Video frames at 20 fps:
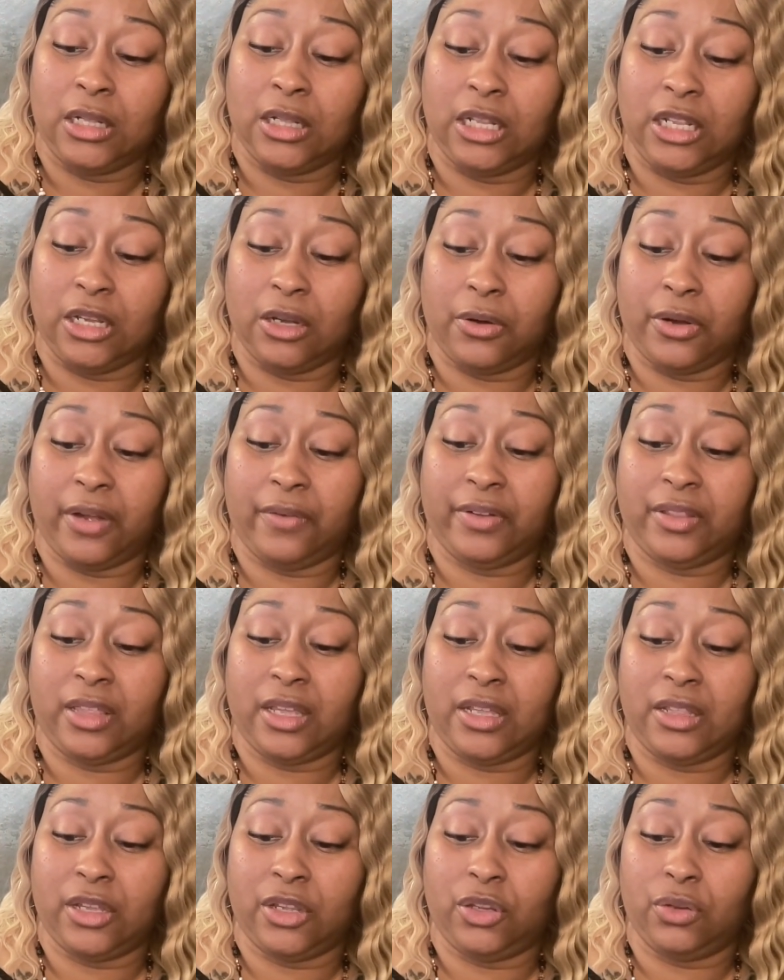Leo,
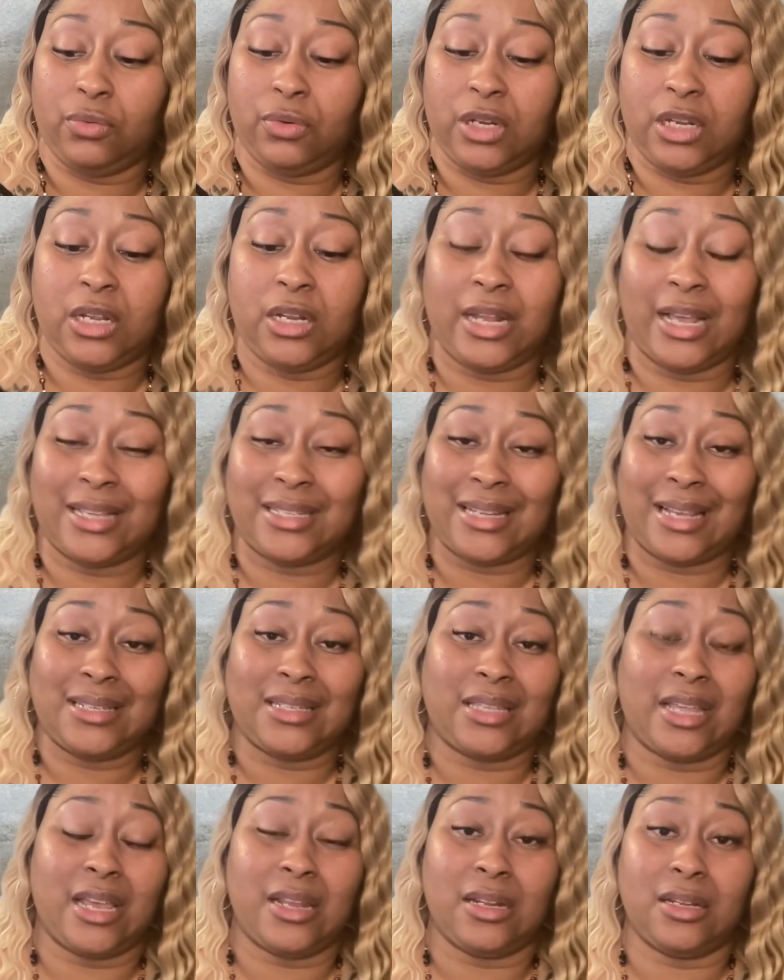everything that you need, as I
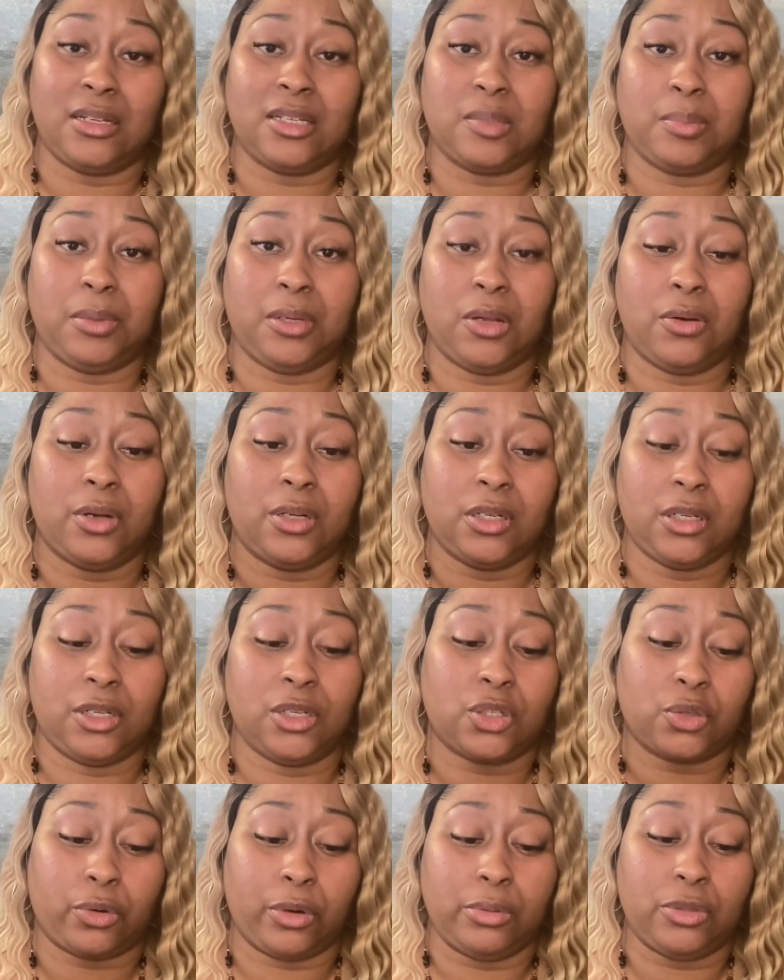stated, is below in the
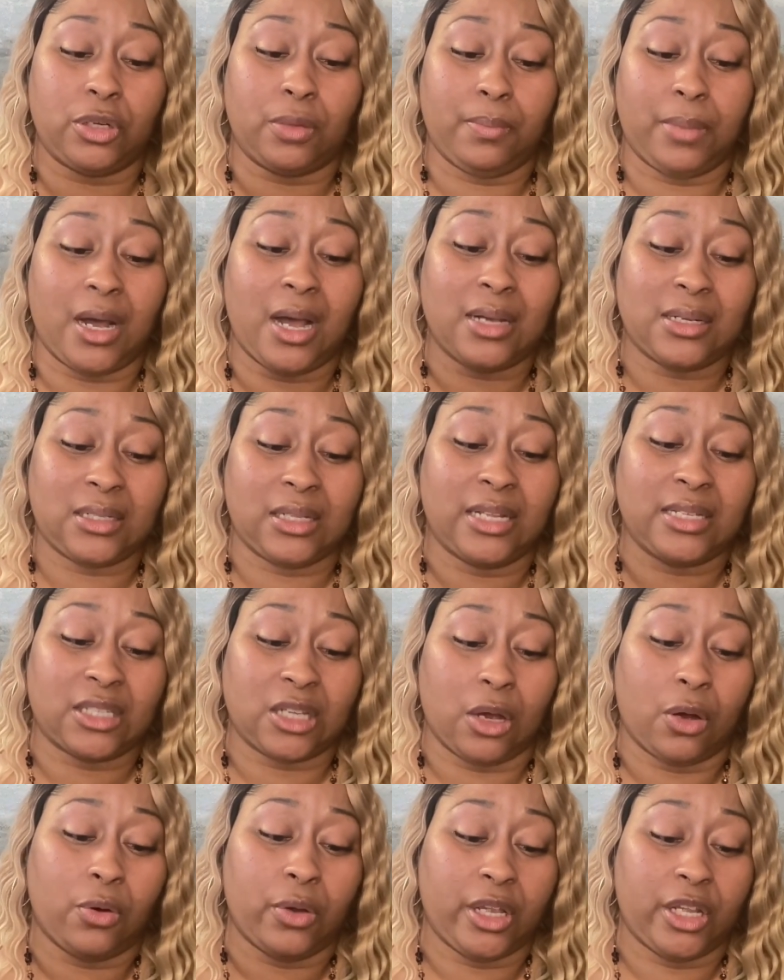description box. Let's
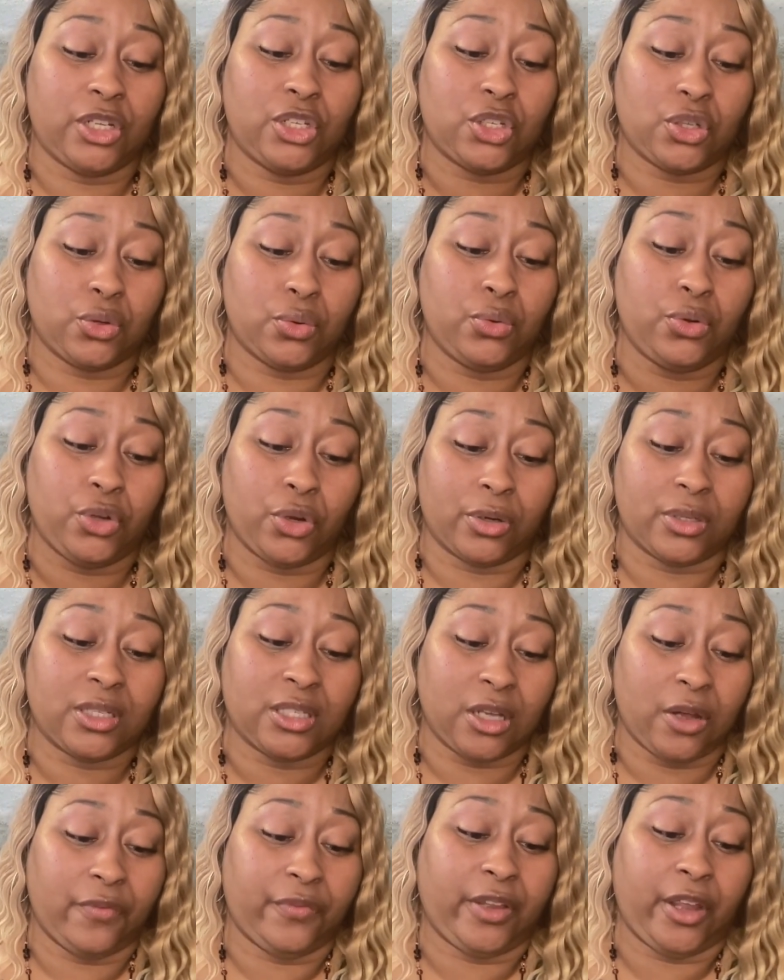go into your
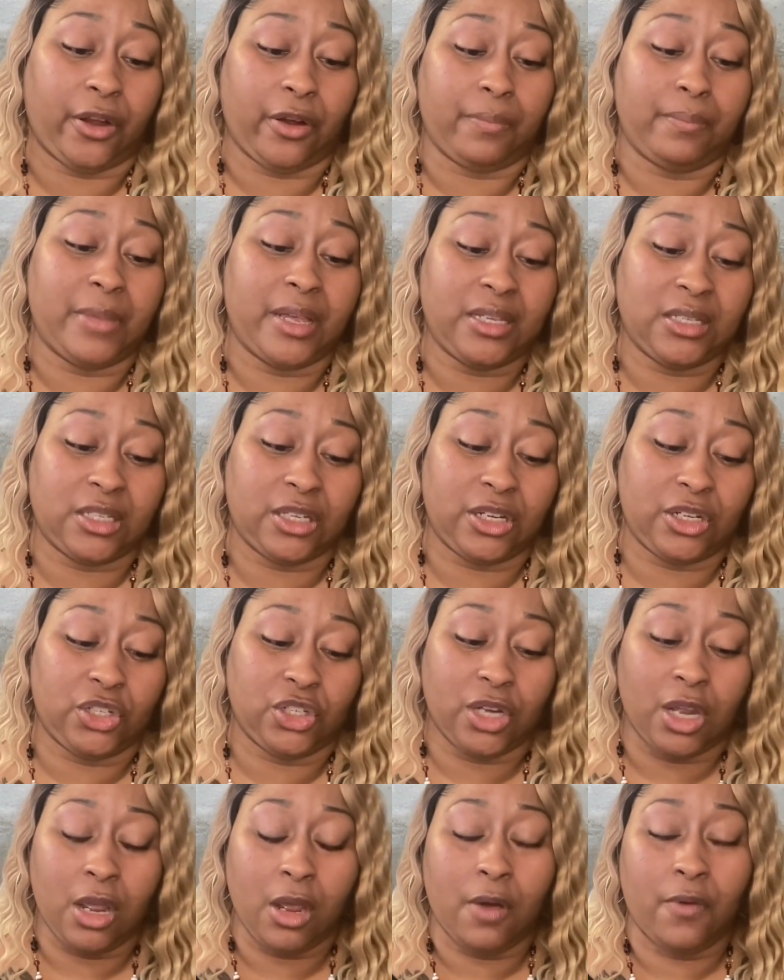self-care
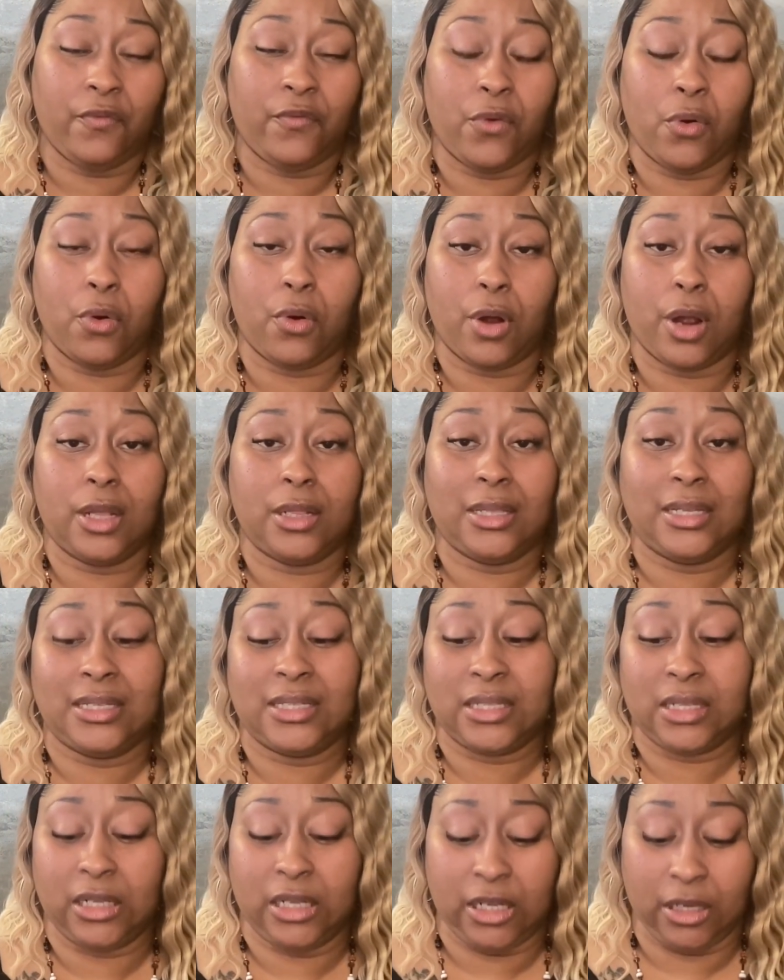message for
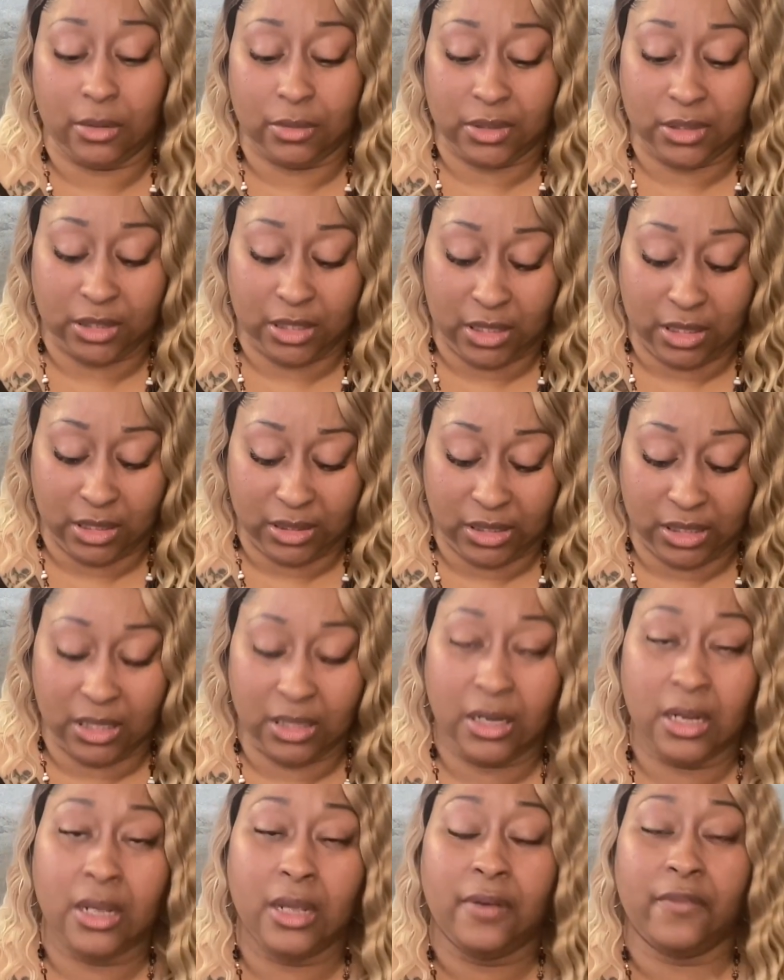this Leo
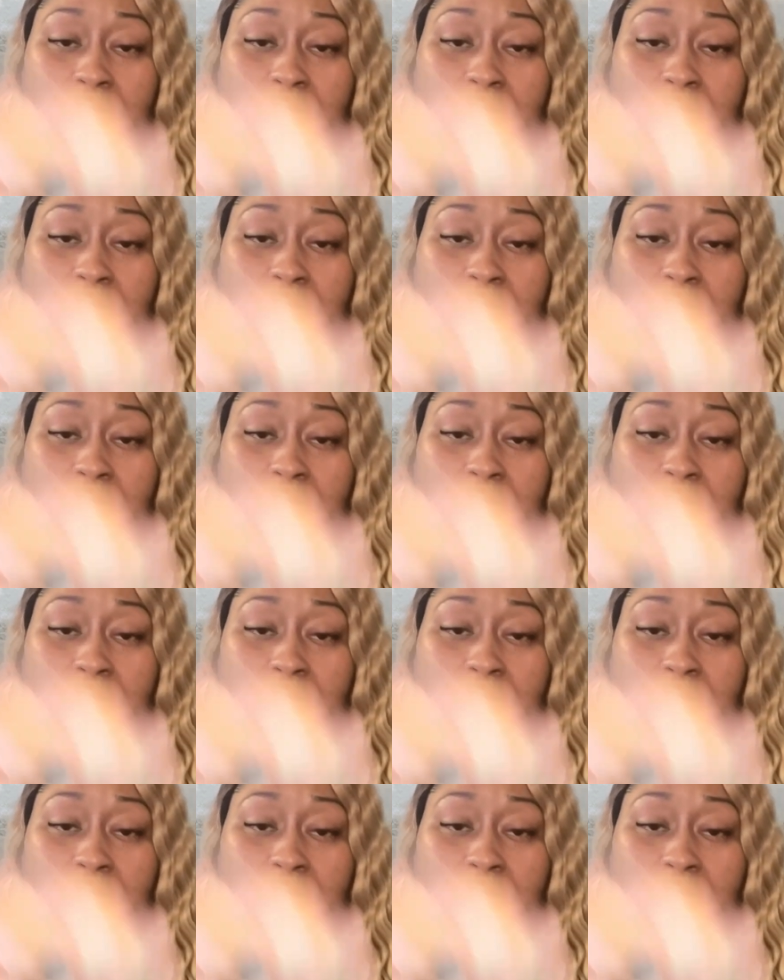season.